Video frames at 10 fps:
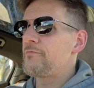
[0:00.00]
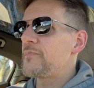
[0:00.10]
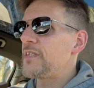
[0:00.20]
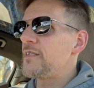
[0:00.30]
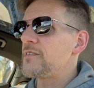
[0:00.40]

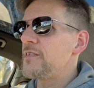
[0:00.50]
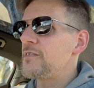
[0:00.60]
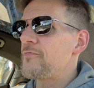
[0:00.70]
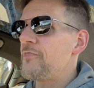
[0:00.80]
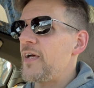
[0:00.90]

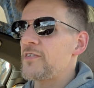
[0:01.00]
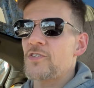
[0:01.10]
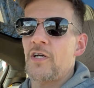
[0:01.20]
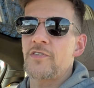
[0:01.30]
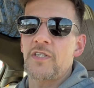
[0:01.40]
DC fast
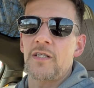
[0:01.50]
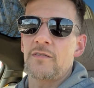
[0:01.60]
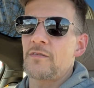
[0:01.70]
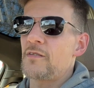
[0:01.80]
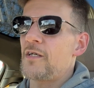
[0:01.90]
charging
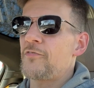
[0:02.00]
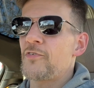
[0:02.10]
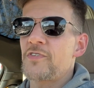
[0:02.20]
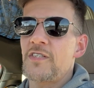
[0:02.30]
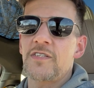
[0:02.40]
for
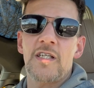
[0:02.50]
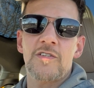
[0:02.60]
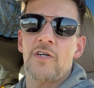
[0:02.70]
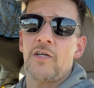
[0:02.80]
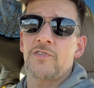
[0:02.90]
CCS
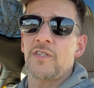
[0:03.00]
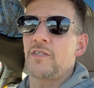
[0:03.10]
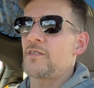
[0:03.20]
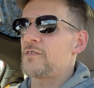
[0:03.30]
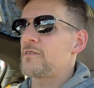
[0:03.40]
cars
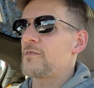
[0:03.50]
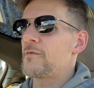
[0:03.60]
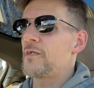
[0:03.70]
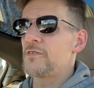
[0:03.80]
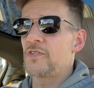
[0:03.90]
is
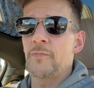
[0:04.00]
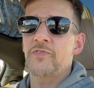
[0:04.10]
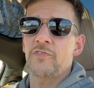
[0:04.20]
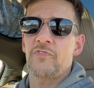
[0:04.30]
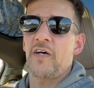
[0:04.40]
a
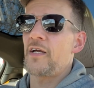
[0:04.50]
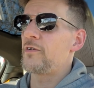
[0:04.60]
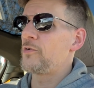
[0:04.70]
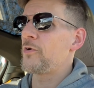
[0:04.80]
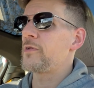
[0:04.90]
dumpster fire
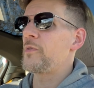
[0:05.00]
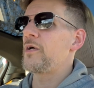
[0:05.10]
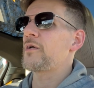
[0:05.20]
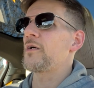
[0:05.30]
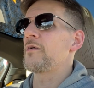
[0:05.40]
in North
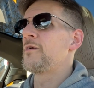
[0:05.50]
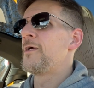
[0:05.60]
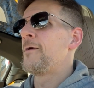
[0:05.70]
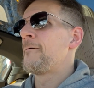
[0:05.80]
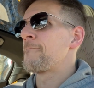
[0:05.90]
America.
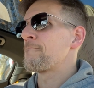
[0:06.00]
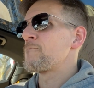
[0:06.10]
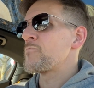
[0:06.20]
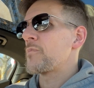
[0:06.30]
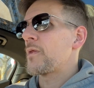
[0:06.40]

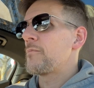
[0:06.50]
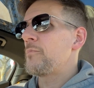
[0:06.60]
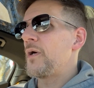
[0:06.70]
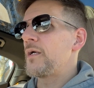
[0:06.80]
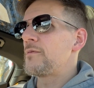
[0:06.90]

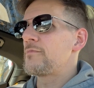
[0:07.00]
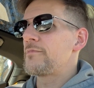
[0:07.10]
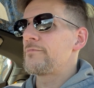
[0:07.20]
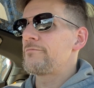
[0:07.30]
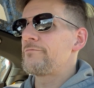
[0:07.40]
But
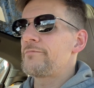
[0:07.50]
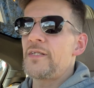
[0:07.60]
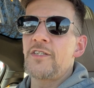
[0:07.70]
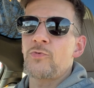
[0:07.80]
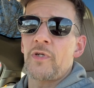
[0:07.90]

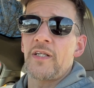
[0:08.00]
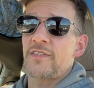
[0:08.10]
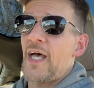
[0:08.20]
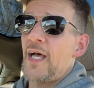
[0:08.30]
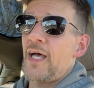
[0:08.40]
it is what it is.
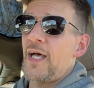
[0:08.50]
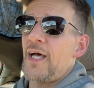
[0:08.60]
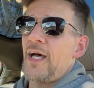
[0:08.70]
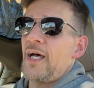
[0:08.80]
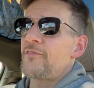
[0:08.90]

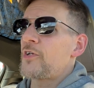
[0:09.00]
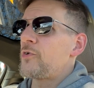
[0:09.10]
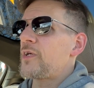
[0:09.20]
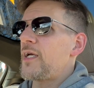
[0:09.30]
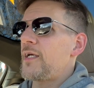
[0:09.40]
I've done
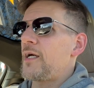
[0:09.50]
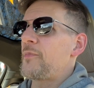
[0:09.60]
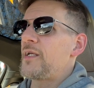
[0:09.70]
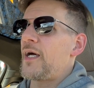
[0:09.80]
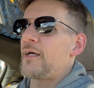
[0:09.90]
okay. I
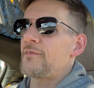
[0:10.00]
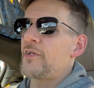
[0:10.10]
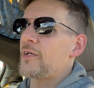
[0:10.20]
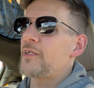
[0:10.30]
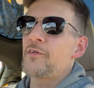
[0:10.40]
mean,
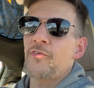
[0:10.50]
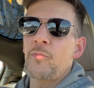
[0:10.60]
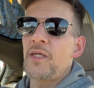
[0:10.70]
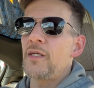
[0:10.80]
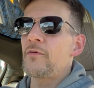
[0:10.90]
luckily for
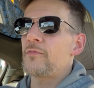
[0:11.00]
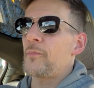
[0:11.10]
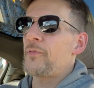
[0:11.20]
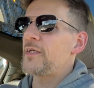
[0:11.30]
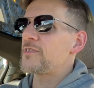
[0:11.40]
me, the
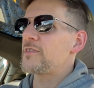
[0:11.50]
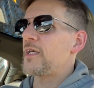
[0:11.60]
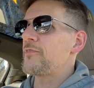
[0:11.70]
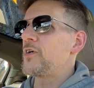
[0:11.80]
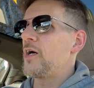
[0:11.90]
places that
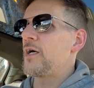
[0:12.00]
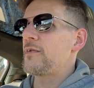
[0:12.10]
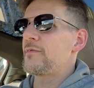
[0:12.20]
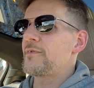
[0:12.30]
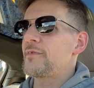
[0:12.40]
I've
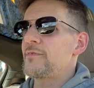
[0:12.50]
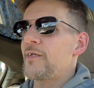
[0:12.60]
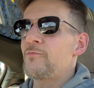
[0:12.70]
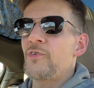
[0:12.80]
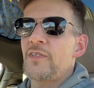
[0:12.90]
gone, I
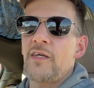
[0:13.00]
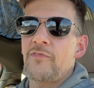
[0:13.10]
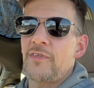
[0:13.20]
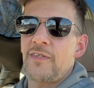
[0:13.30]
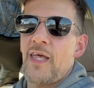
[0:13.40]
really
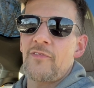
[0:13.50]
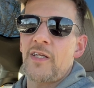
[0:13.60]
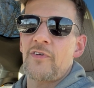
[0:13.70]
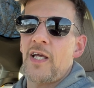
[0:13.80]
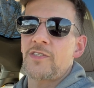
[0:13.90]
haven't
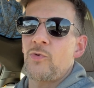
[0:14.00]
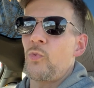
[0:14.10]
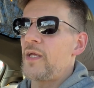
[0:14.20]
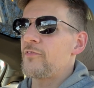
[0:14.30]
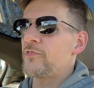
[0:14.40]
ever had to
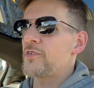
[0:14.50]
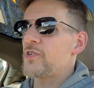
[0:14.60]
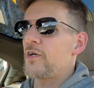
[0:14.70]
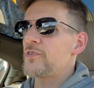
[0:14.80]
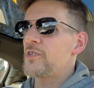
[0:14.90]
wait for a
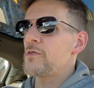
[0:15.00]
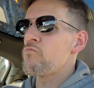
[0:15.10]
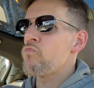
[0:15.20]
charger.